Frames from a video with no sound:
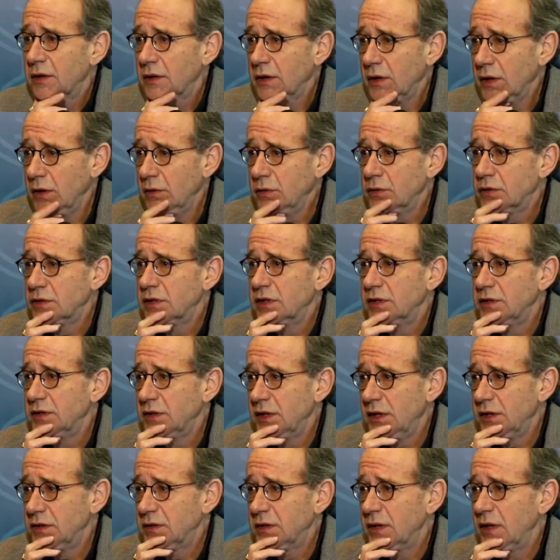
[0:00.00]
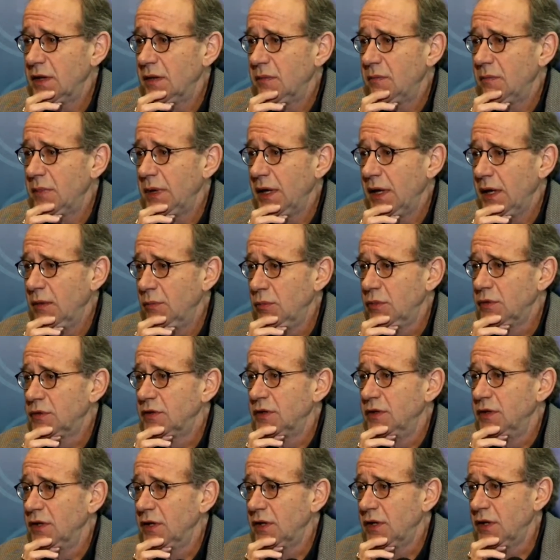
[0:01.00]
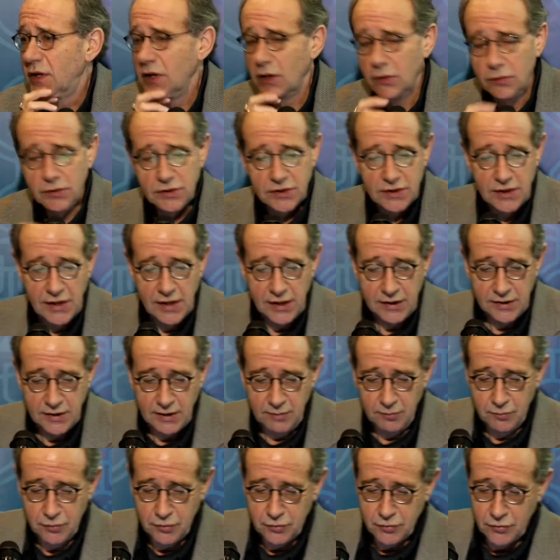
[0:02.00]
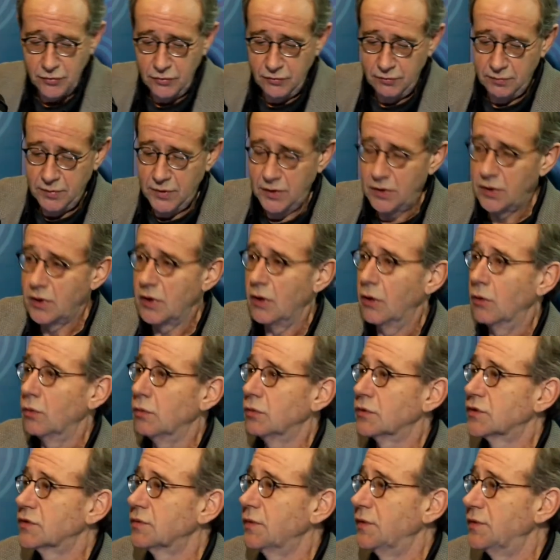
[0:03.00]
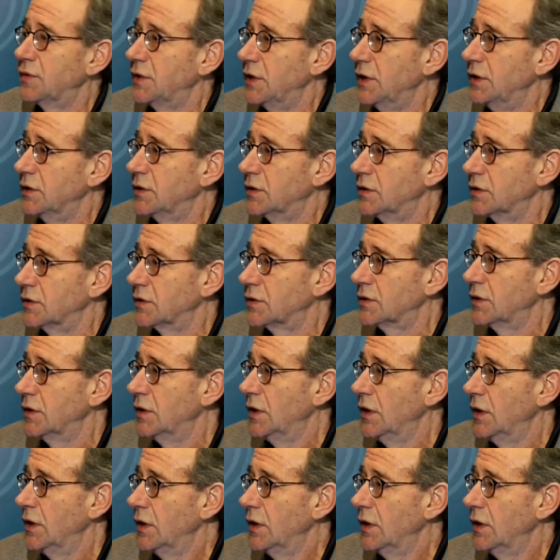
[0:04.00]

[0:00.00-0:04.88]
coaches need to be able to negotiate improvement goals with teachers,